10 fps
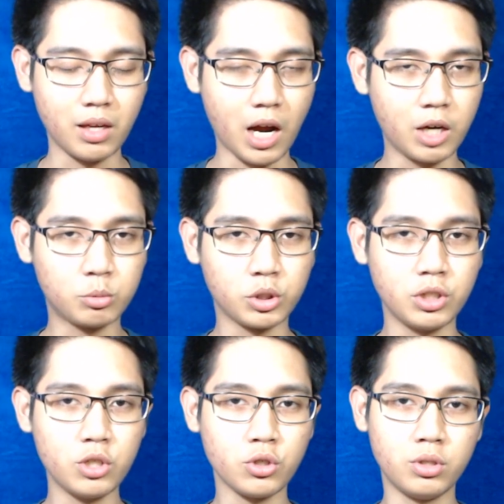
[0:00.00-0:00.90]
Arab
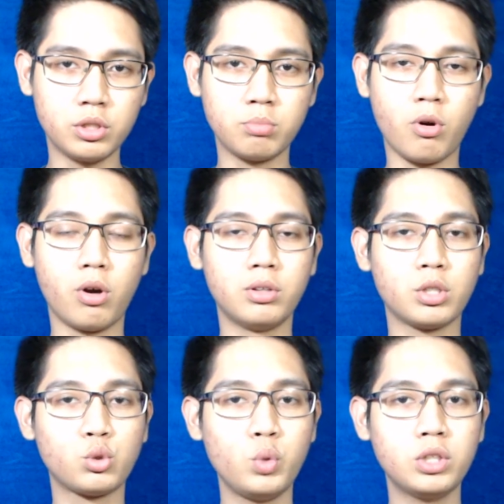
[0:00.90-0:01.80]
Tradition is more on
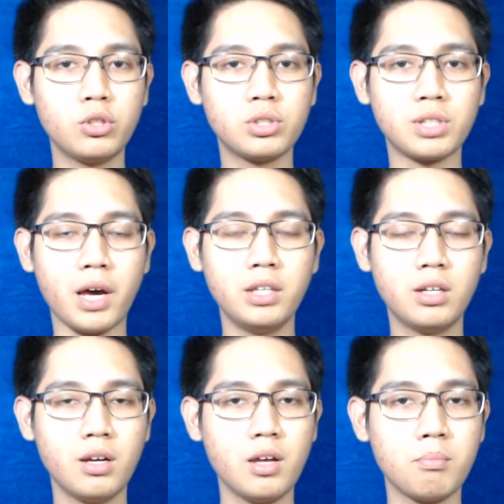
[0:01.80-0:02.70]
the sweeter side
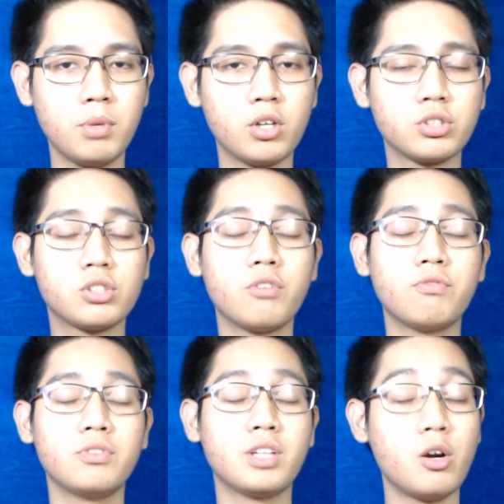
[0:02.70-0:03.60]
because of
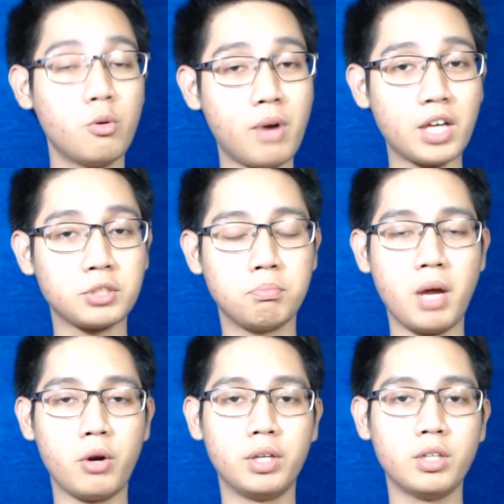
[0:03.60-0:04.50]
the
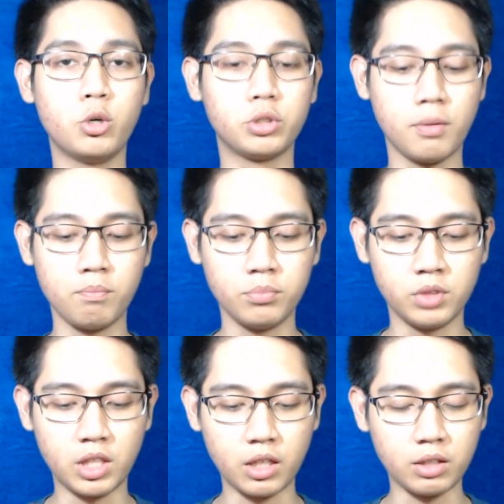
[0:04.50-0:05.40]
raspberry note.
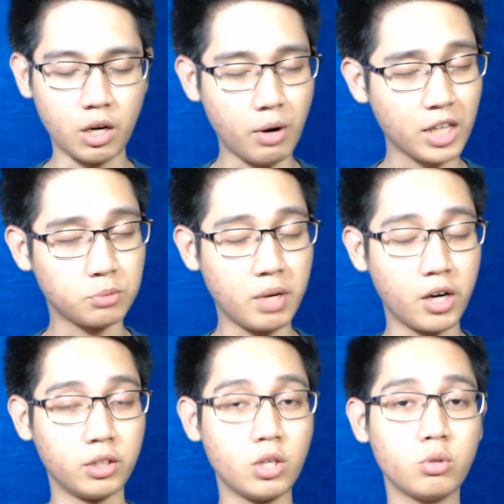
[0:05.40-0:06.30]
The
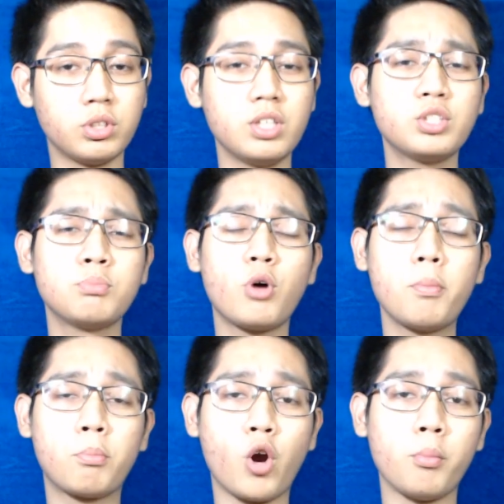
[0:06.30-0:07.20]
raspberry note is
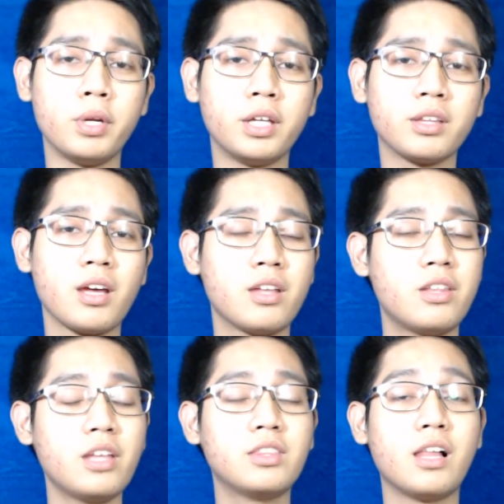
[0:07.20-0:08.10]
more prominent
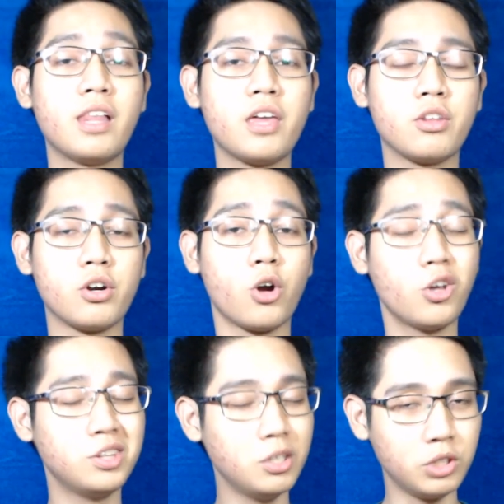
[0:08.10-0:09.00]
than the leather
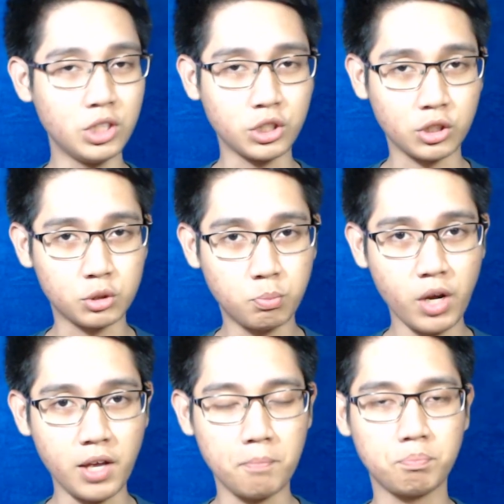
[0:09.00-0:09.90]
on the initial
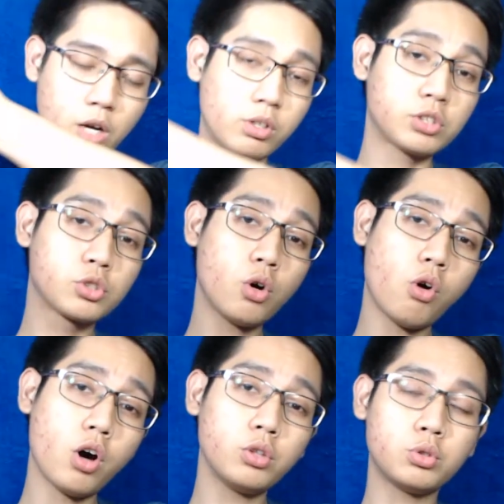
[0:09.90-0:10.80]
spray. Now let's
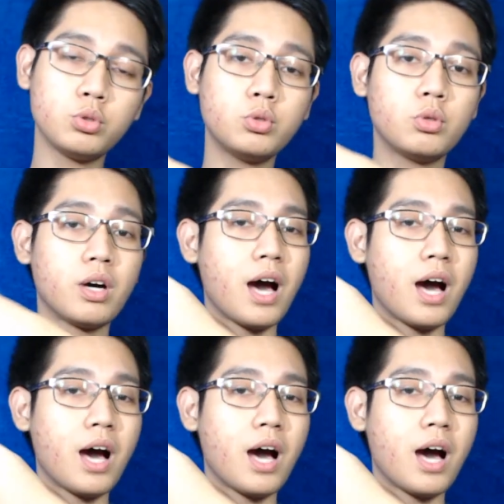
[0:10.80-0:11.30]
go on to